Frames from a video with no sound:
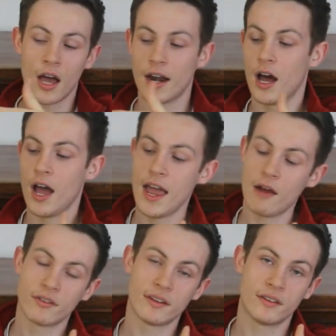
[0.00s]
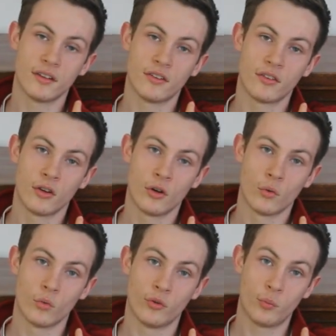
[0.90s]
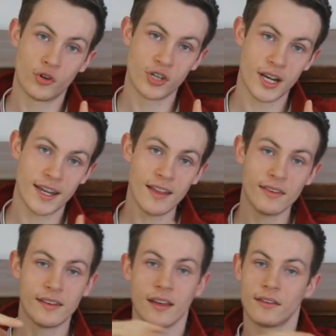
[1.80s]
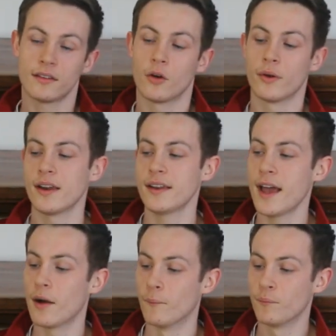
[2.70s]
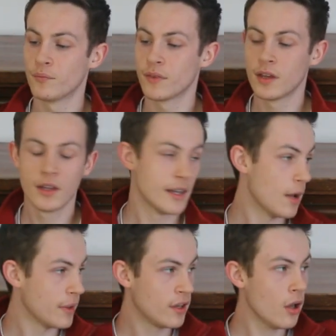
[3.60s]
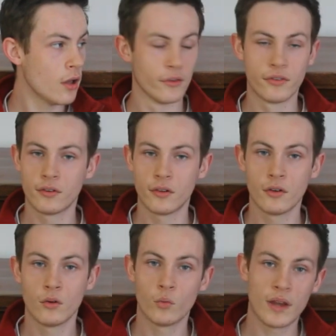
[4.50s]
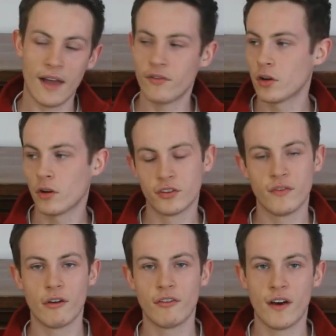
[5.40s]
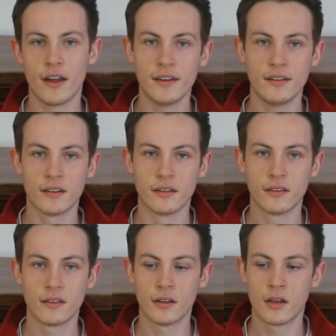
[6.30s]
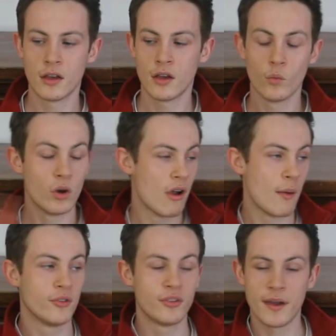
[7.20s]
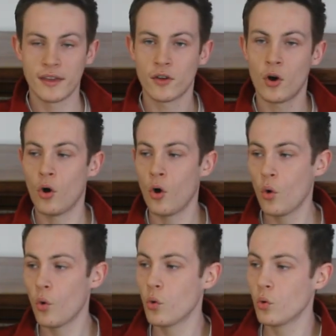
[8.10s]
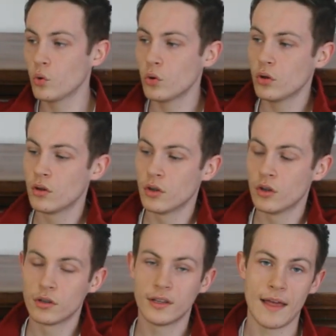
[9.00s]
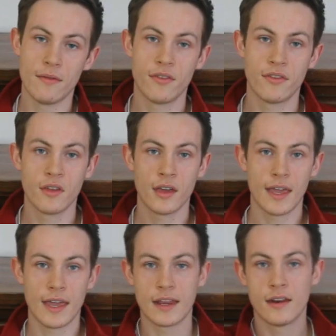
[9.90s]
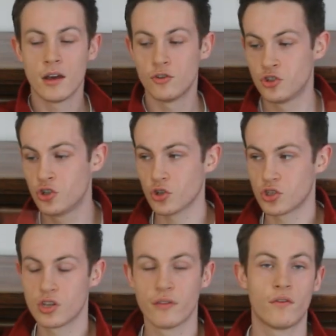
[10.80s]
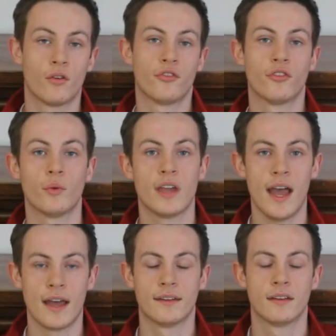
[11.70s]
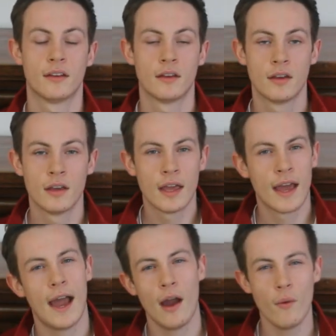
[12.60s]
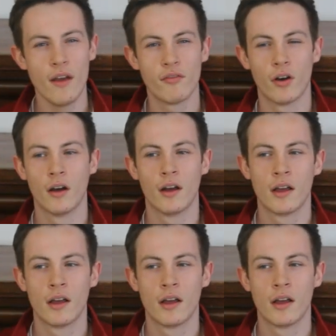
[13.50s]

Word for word: and our air resistance was pushing against it, slowing it down. Now because we haven't got a very far distance. We were able to make the whole length in just the thrust that we had. However,